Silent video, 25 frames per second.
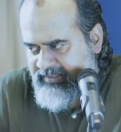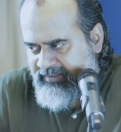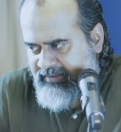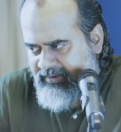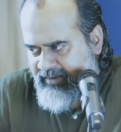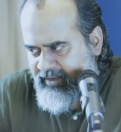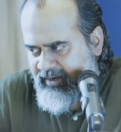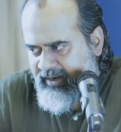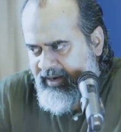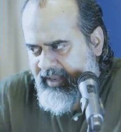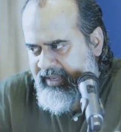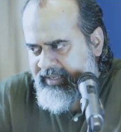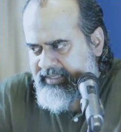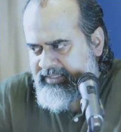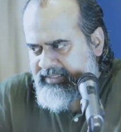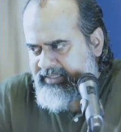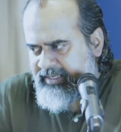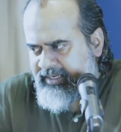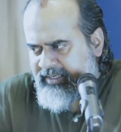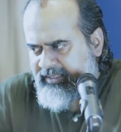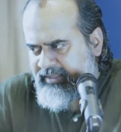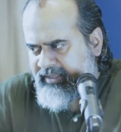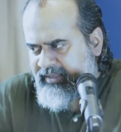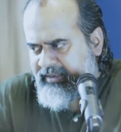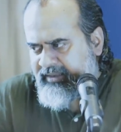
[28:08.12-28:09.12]
must
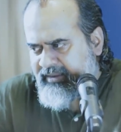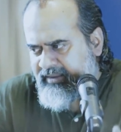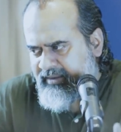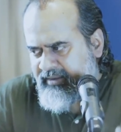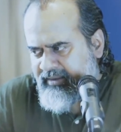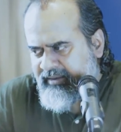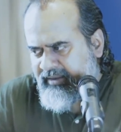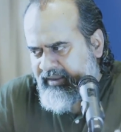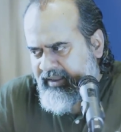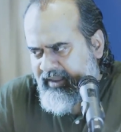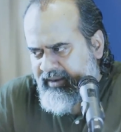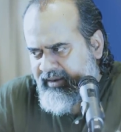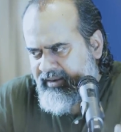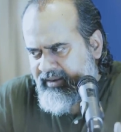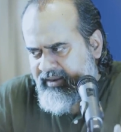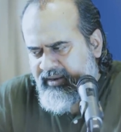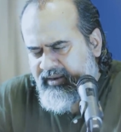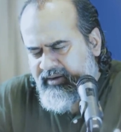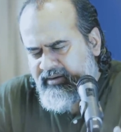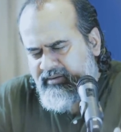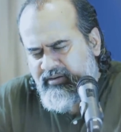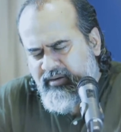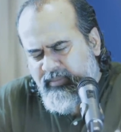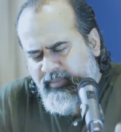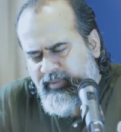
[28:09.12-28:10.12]
realize that they
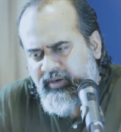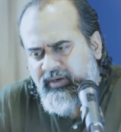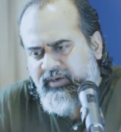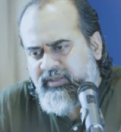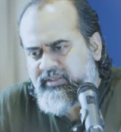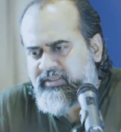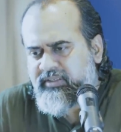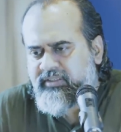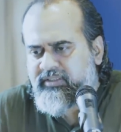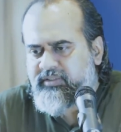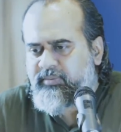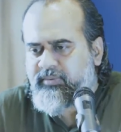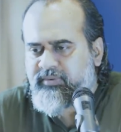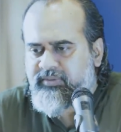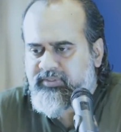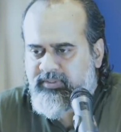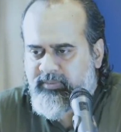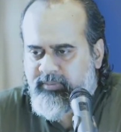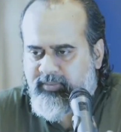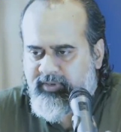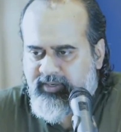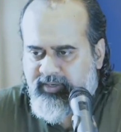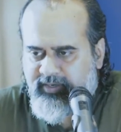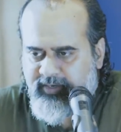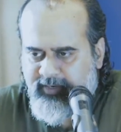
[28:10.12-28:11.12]
carry a tremendous
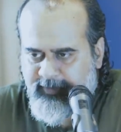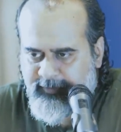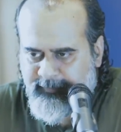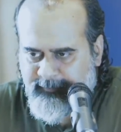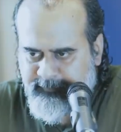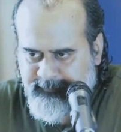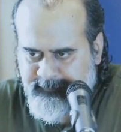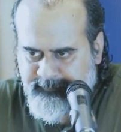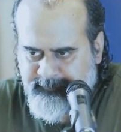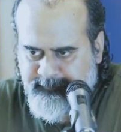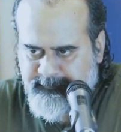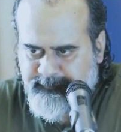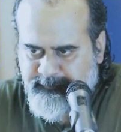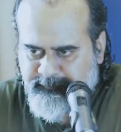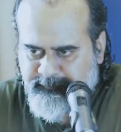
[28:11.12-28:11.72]
responsibility.